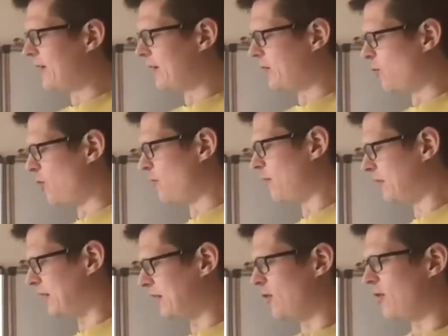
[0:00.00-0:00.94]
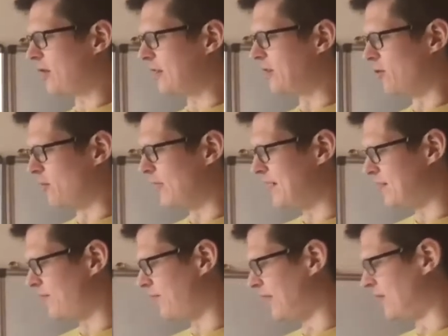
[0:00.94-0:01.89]
canonically
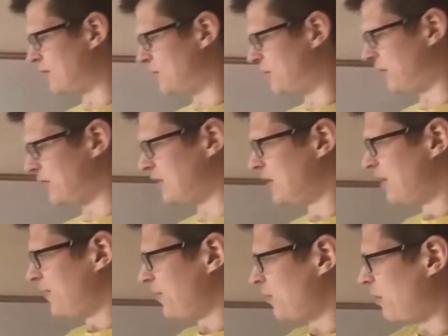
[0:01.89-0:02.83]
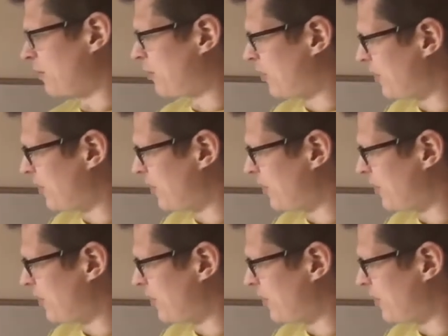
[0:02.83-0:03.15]
normalized fields, because when we put